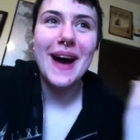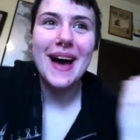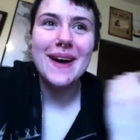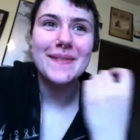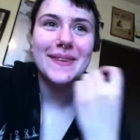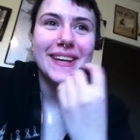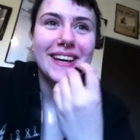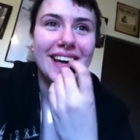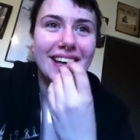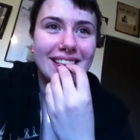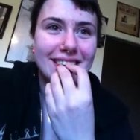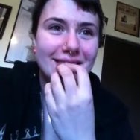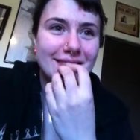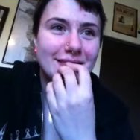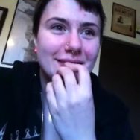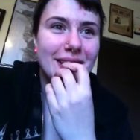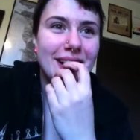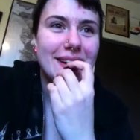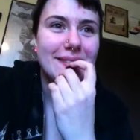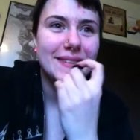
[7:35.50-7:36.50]
happy and then it
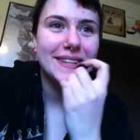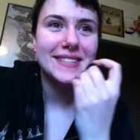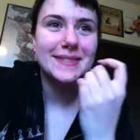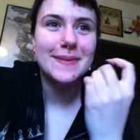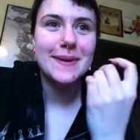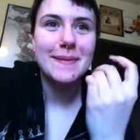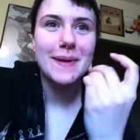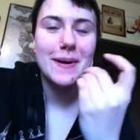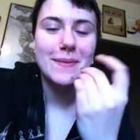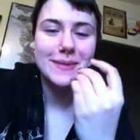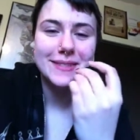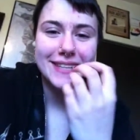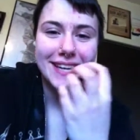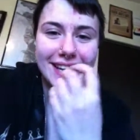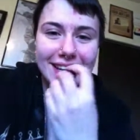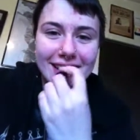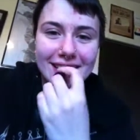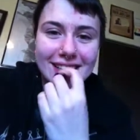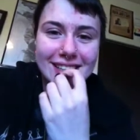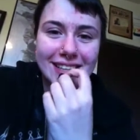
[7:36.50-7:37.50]
was great because my mom was
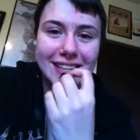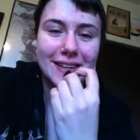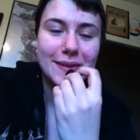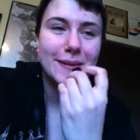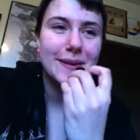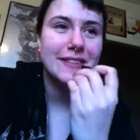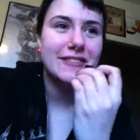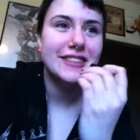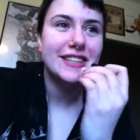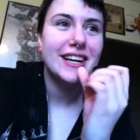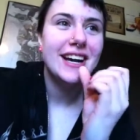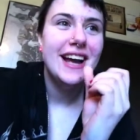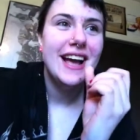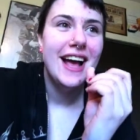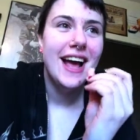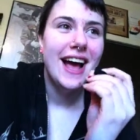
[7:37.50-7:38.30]
like giggling or whatever